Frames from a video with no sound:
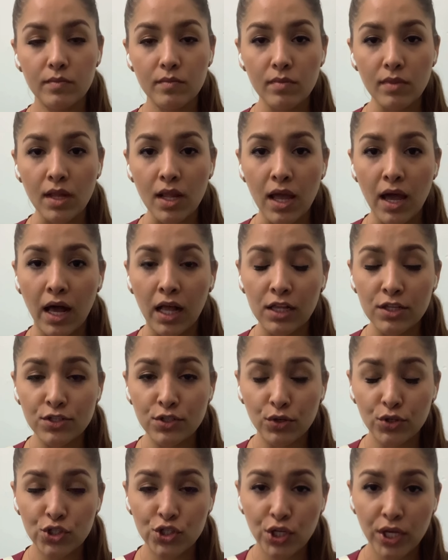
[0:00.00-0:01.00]
Also,
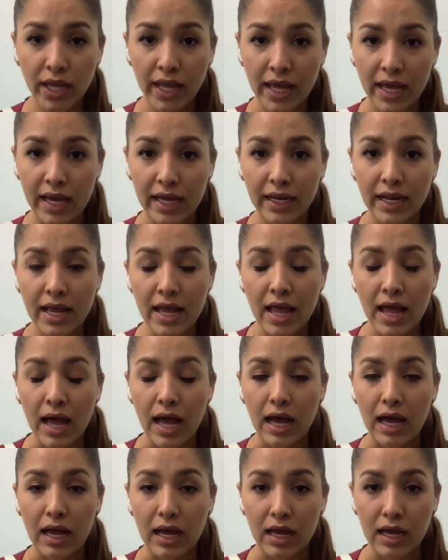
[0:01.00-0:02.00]
she had
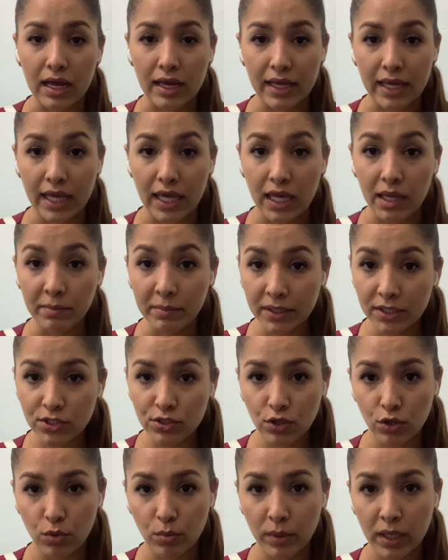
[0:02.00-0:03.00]
a
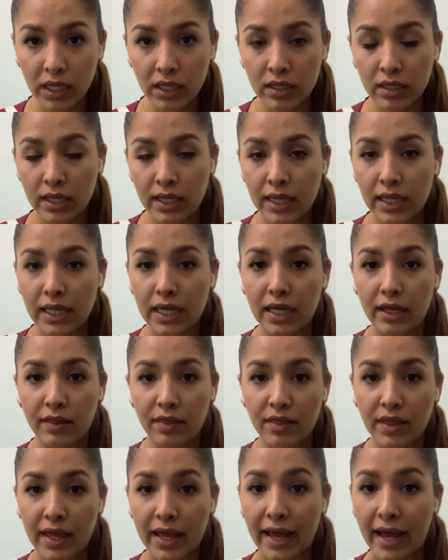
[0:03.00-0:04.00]
hematoma in
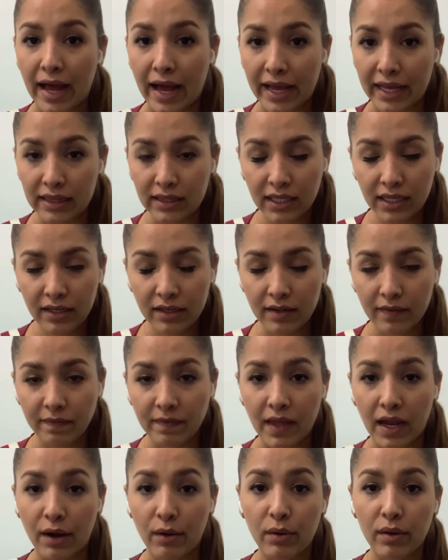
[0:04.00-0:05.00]
the eyelid
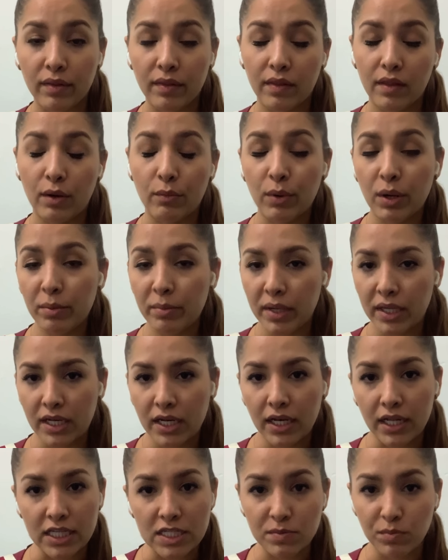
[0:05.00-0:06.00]
that
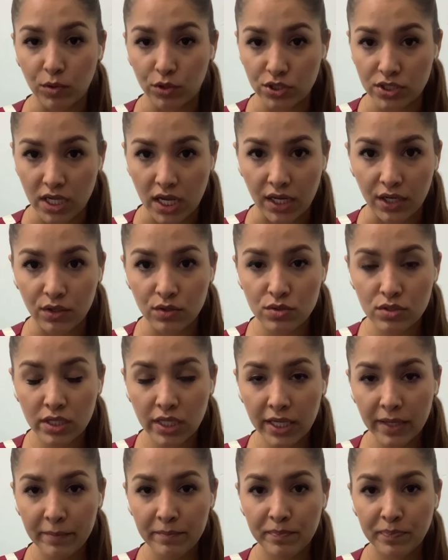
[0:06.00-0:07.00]
remitted spontaneously,
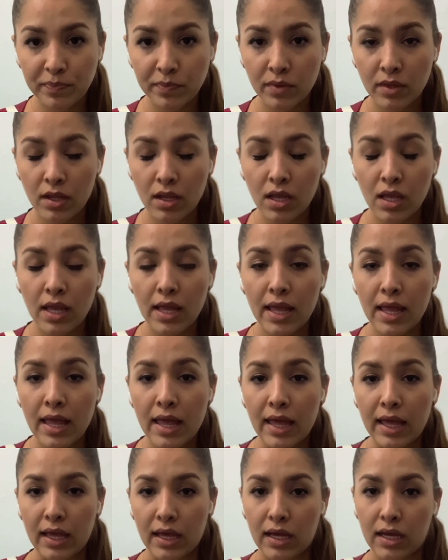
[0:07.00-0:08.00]

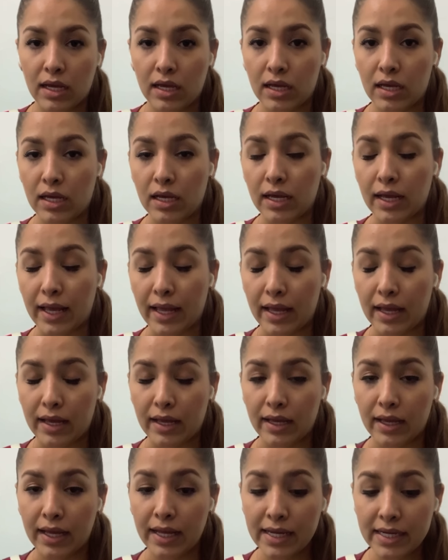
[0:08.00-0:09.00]

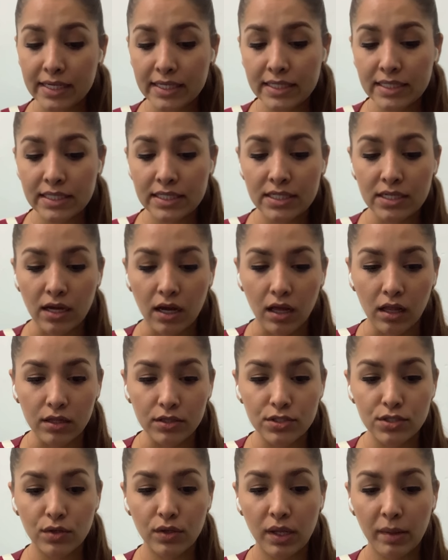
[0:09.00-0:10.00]
and
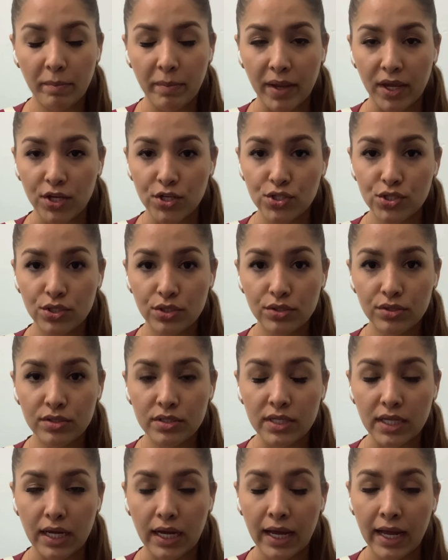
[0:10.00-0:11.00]
also the patient
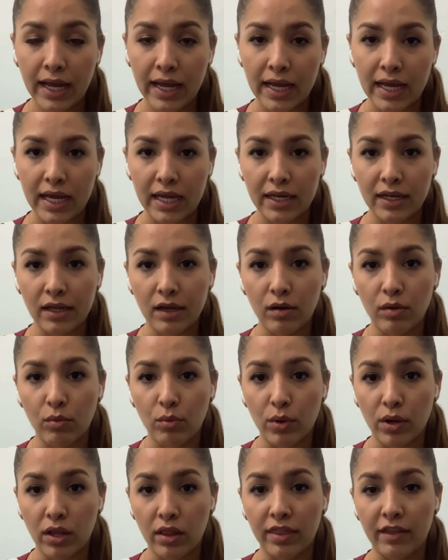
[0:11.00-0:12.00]
had
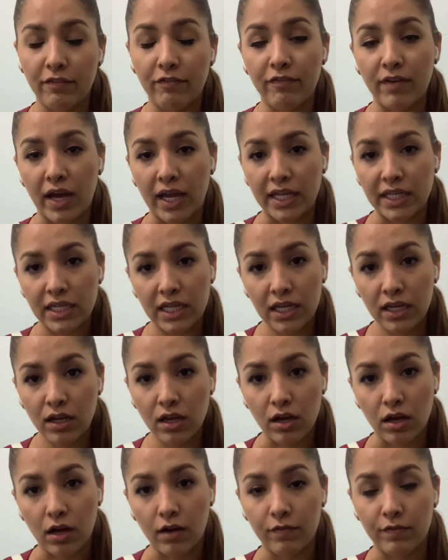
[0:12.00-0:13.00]
the finding
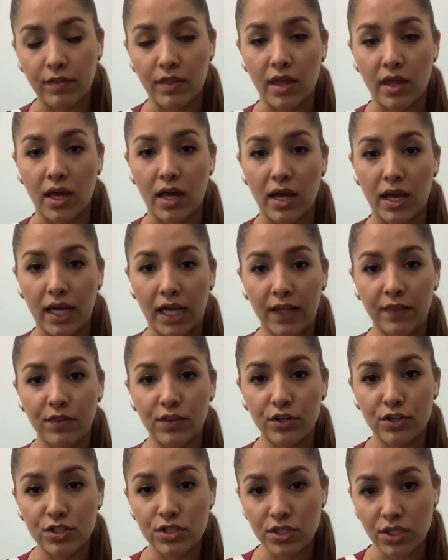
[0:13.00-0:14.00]
of the
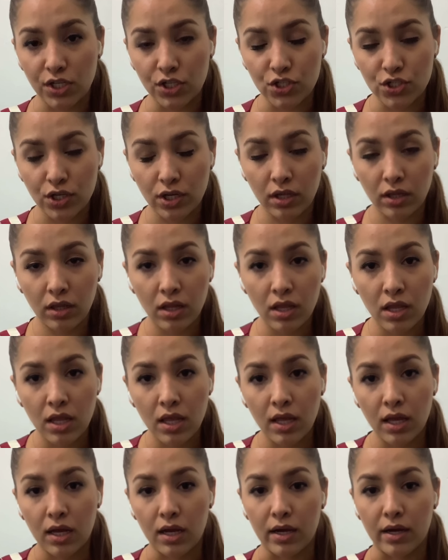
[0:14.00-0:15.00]
interstitial
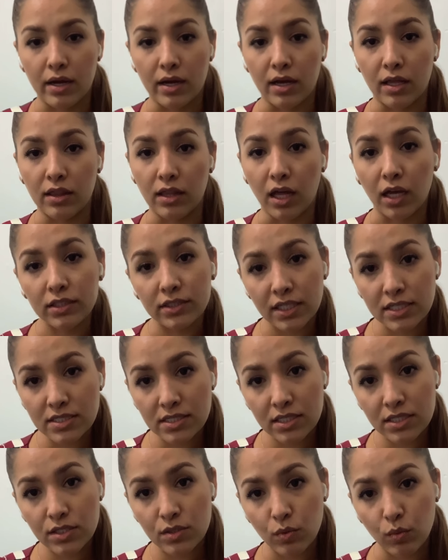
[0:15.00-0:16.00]
lung
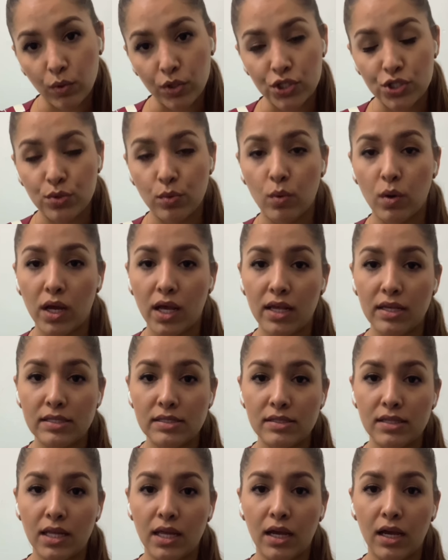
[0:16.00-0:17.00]
disease, which was
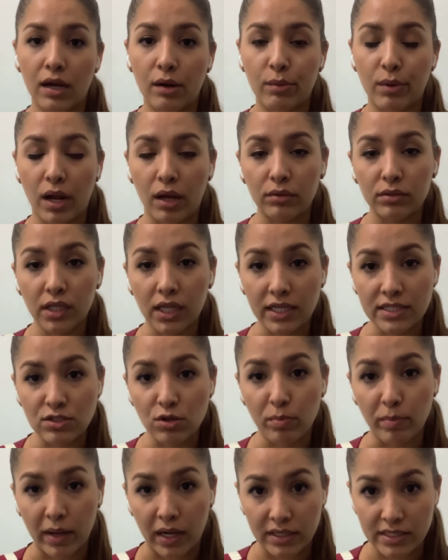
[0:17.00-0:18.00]
the ground glass
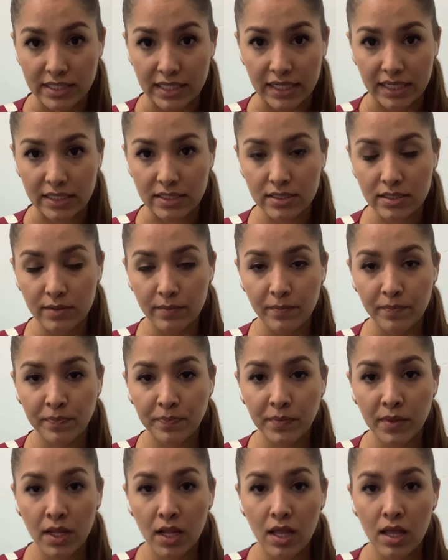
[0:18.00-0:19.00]
opacities.
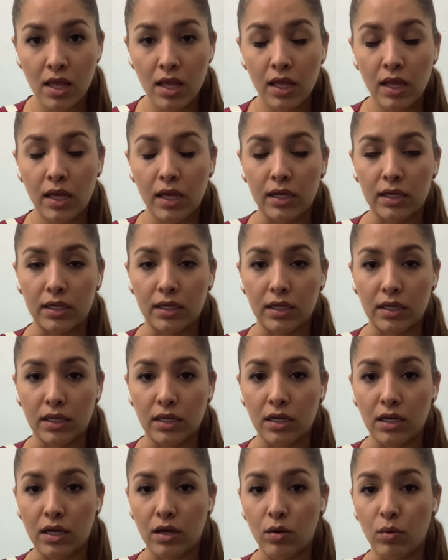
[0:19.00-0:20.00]

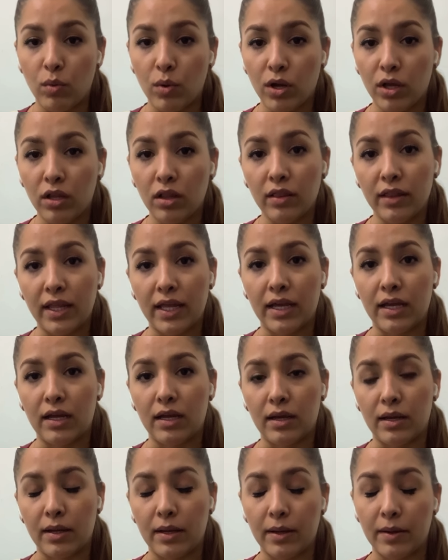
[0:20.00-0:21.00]

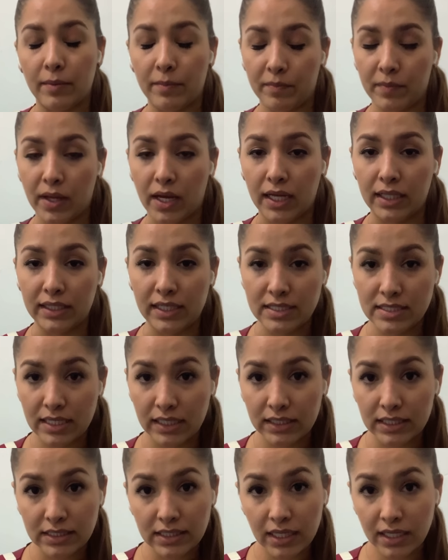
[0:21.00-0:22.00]
The
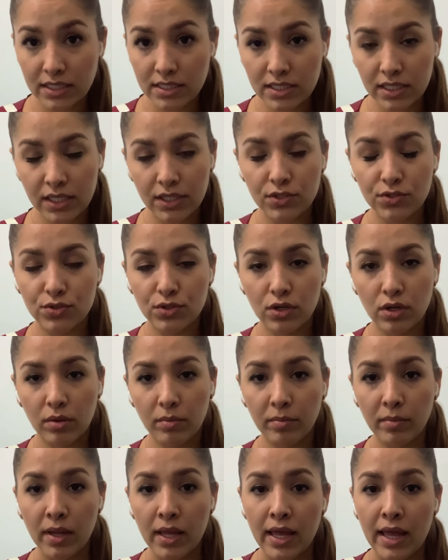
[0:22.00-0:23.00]
antisynthetase syndrome
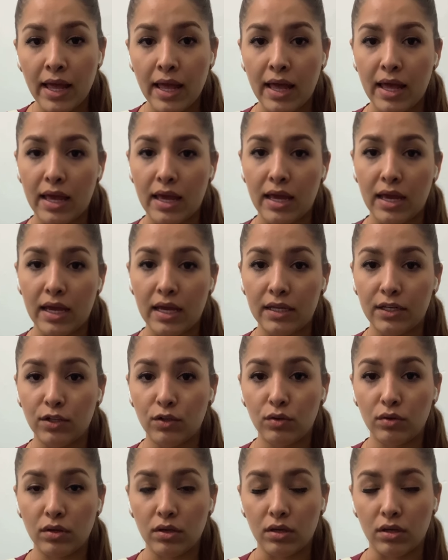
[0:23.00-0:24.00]
had
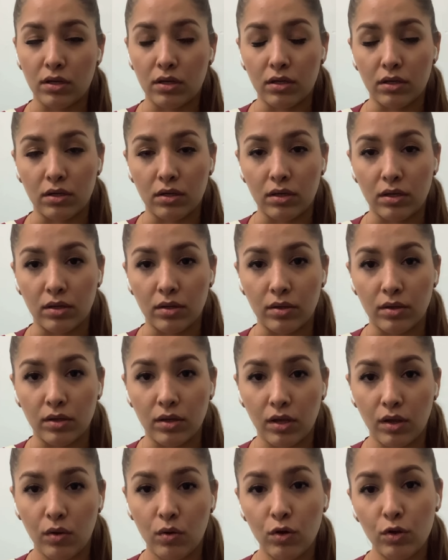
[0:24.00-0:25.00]

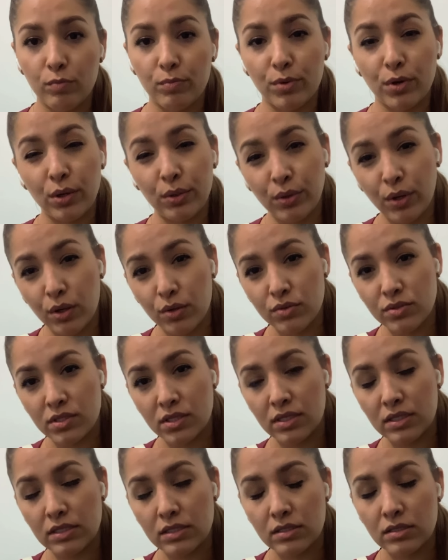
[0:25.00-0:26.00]
good
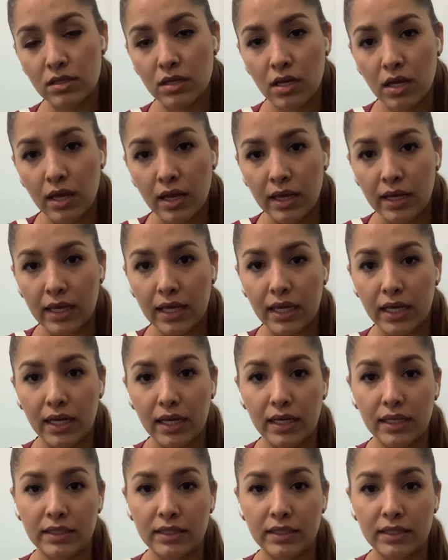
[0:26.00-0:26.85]
prognosis. The